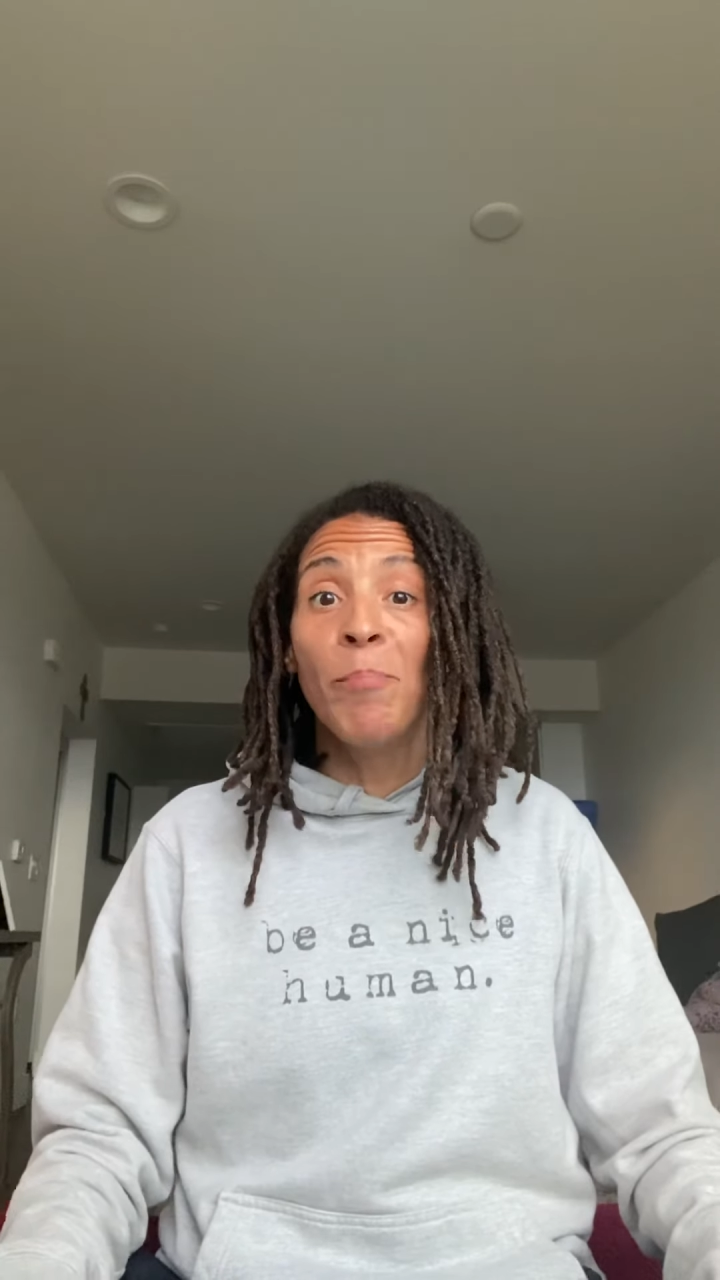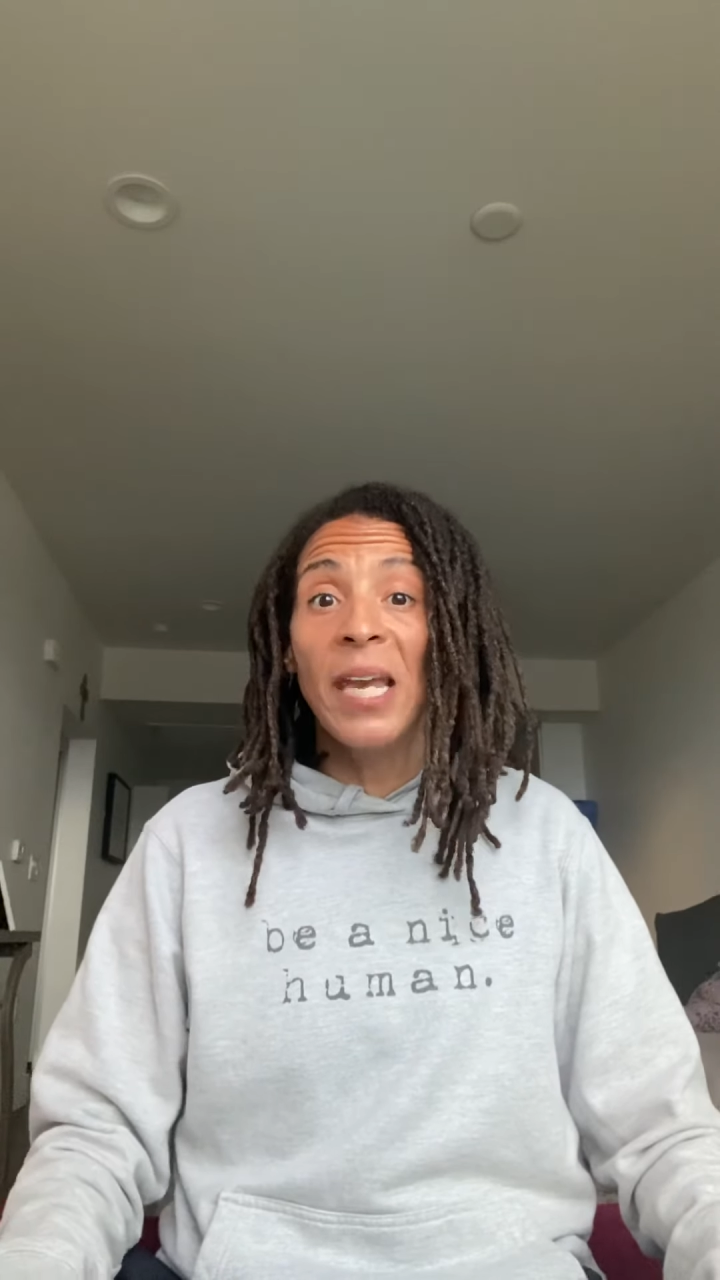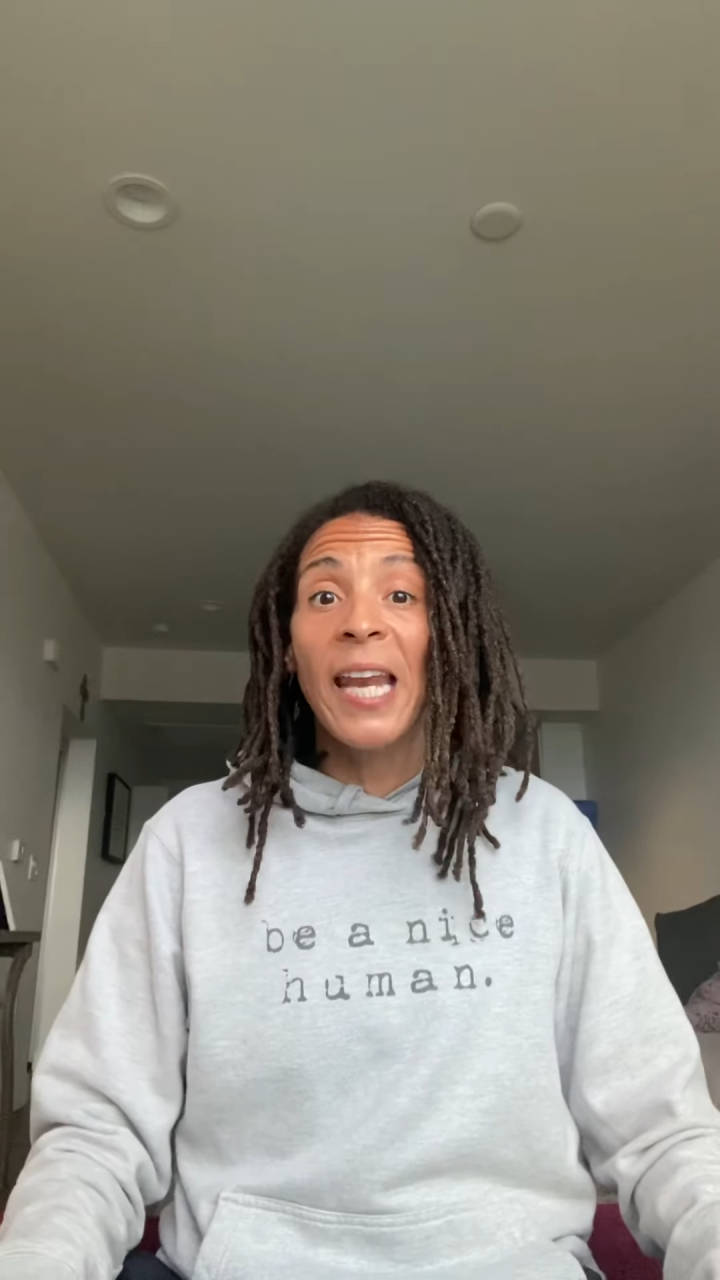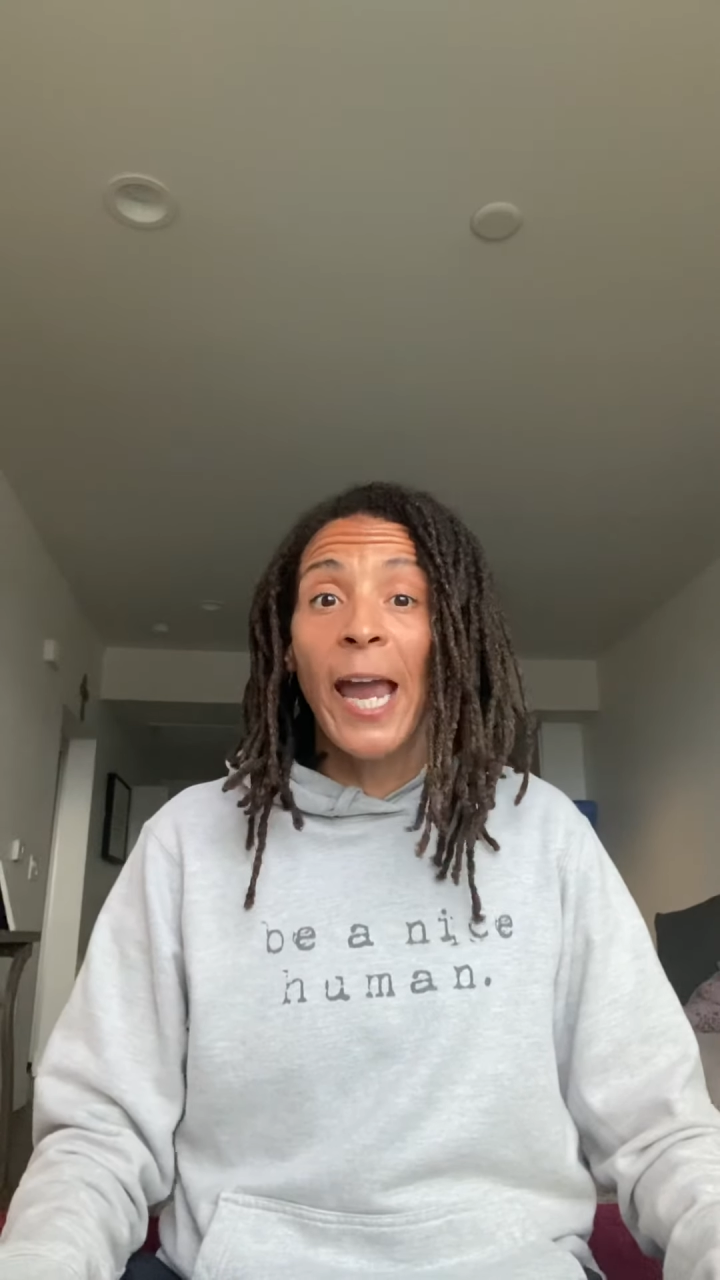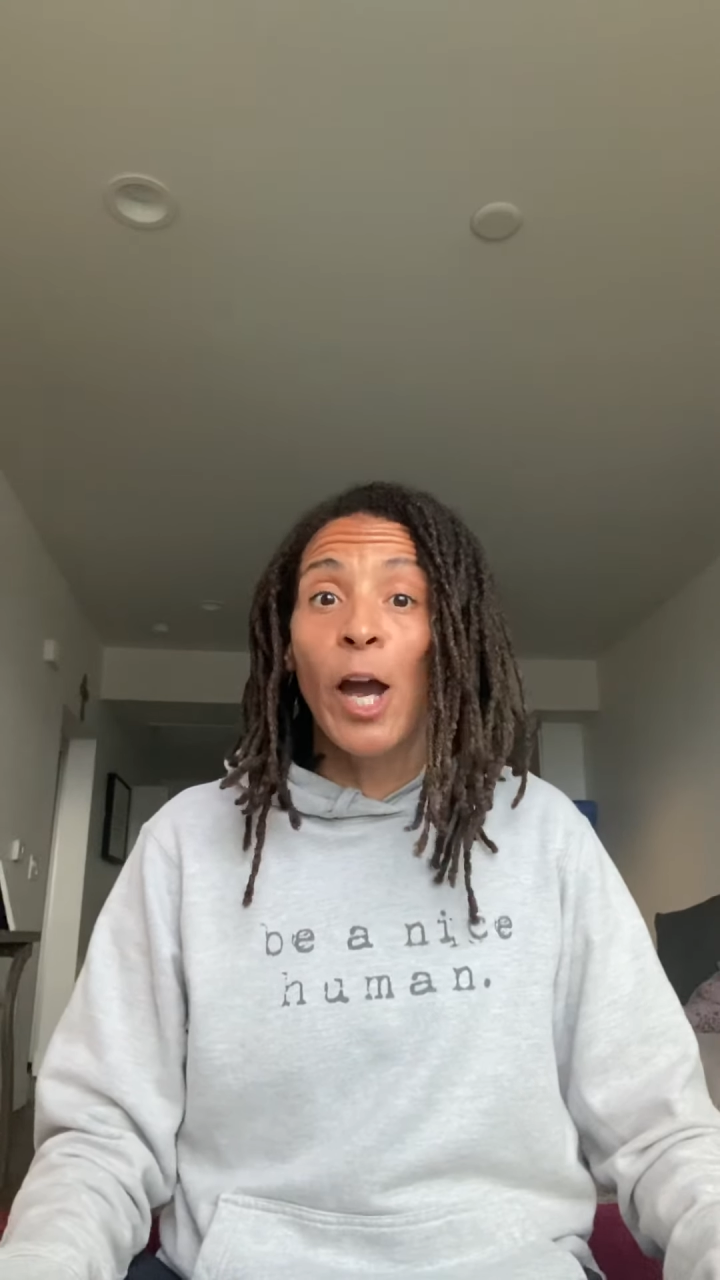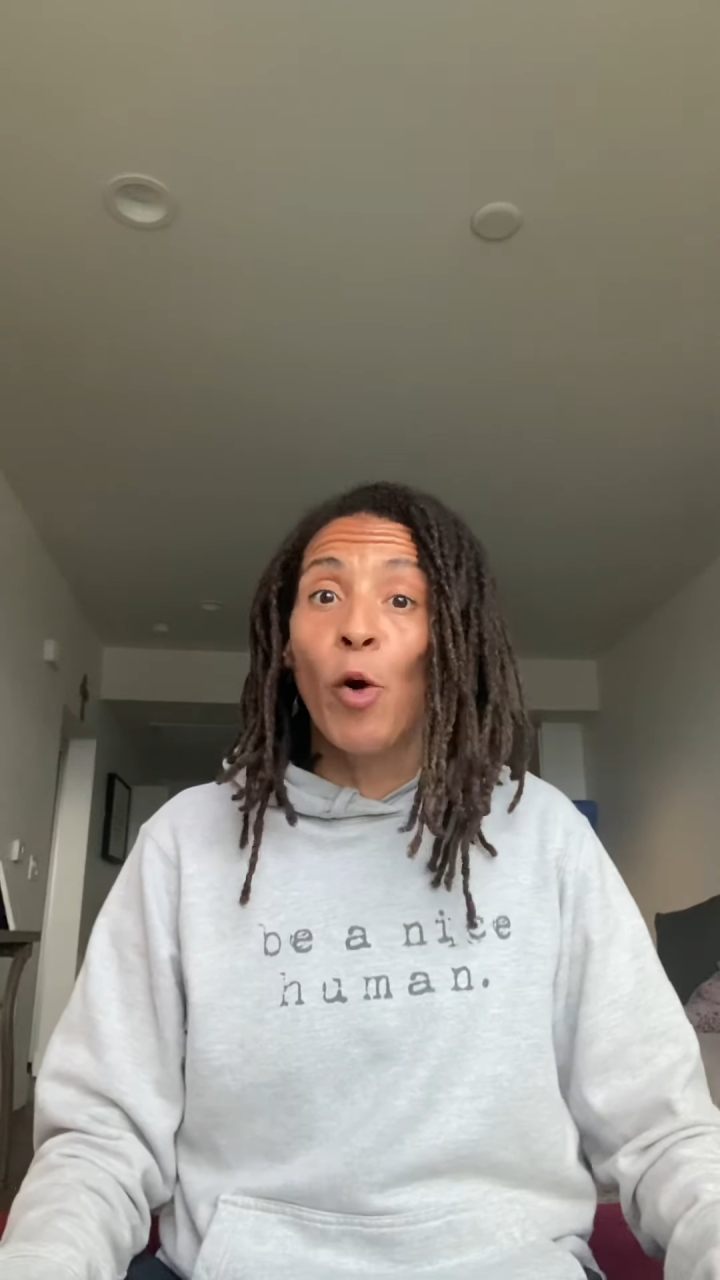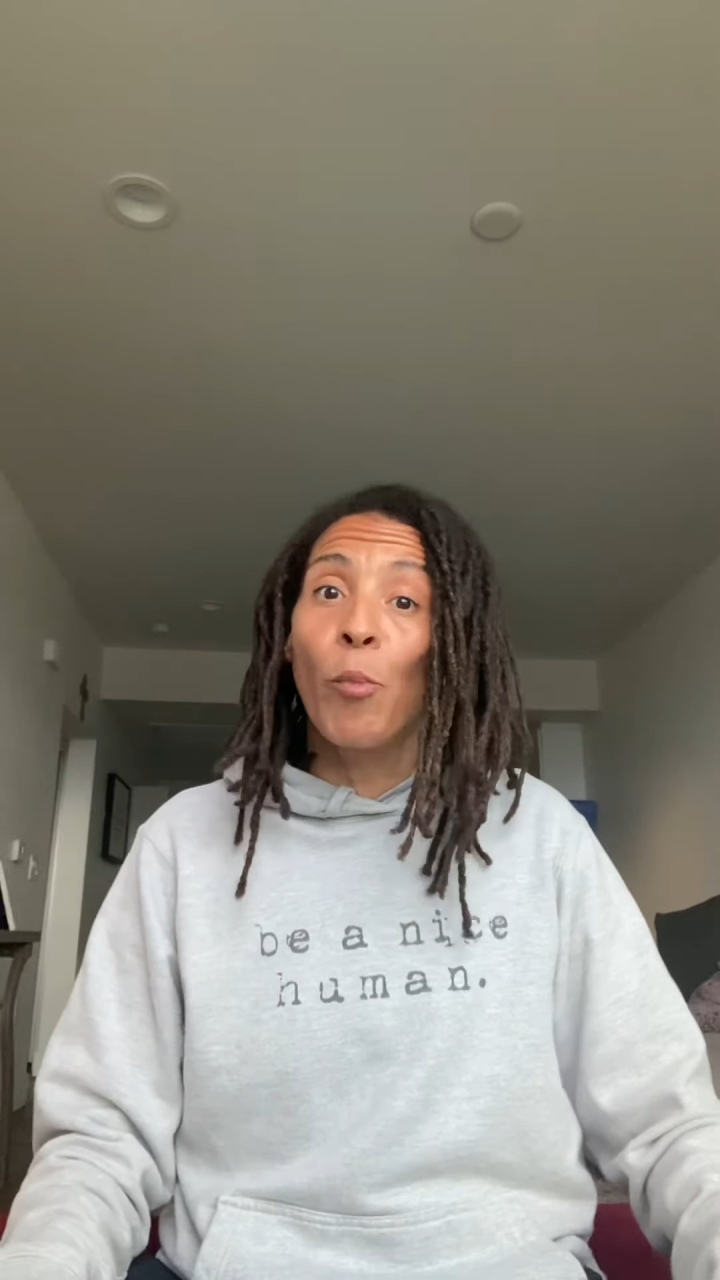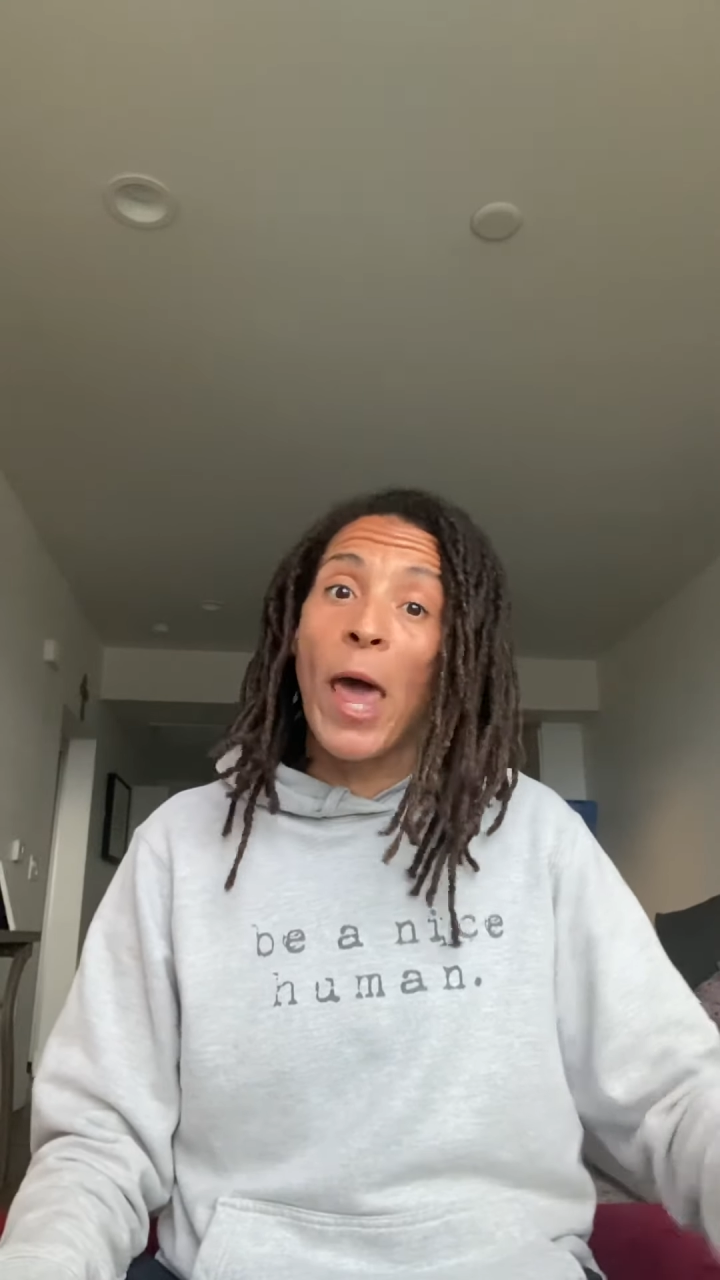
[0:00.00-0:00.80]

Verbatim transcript: be in hell